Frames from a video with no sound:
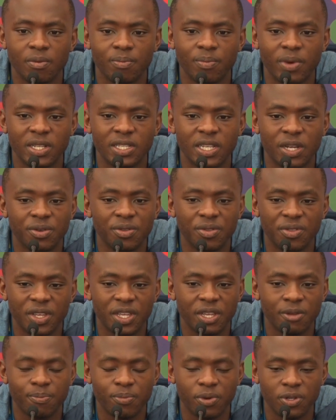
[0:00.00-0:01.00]
But I don't
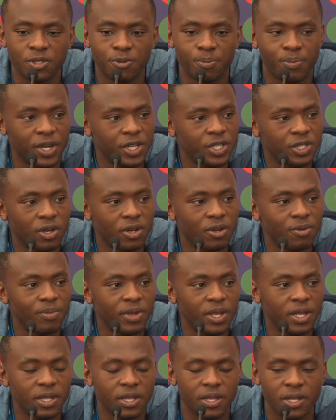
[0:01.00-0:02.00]
think it puts pressure on
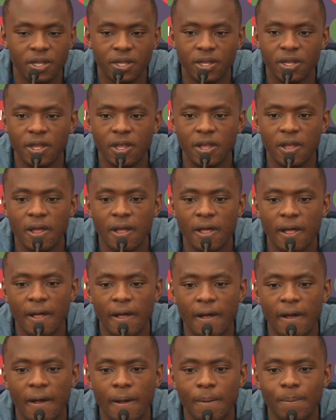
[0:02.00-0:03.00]
me.
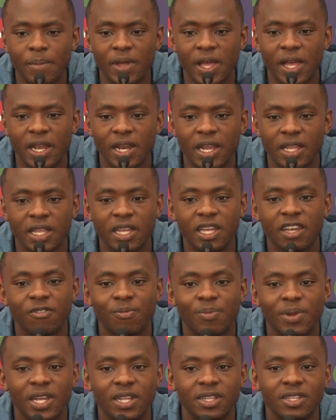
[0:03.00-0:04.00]
And I think I've
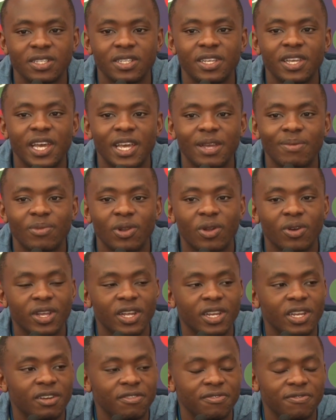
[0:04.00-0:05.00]
played this game long
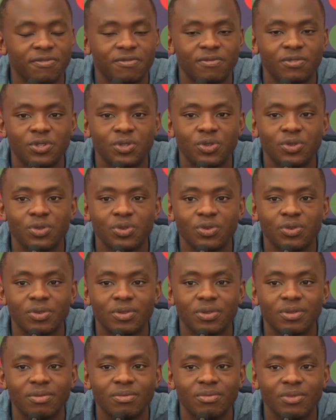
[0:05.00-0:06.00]
enough to
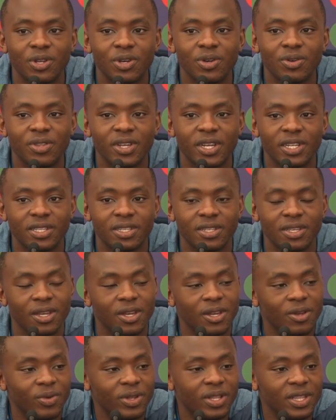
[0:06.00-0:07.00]
know that
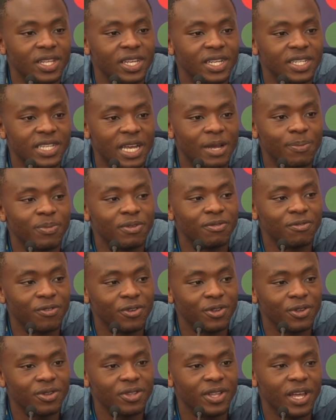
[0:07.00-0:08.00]
when things happen for
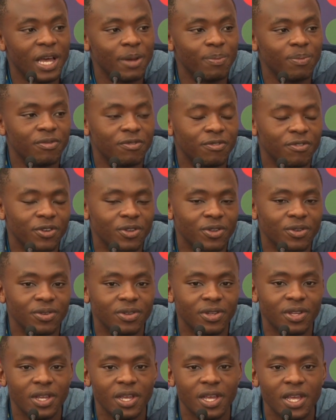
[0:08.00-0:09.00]
you, they happen for you.
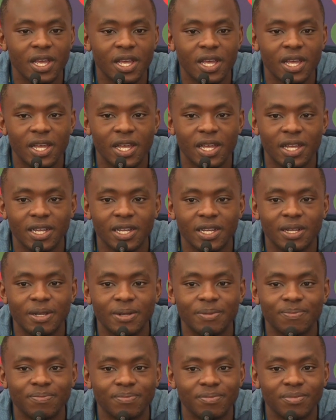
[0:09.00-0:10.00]

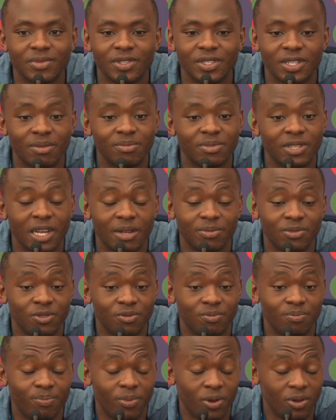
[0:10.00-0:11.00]
Sometimes you
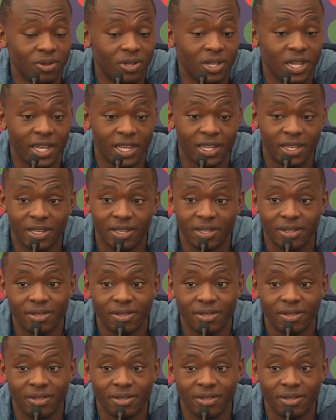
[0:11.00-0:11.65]
bowl like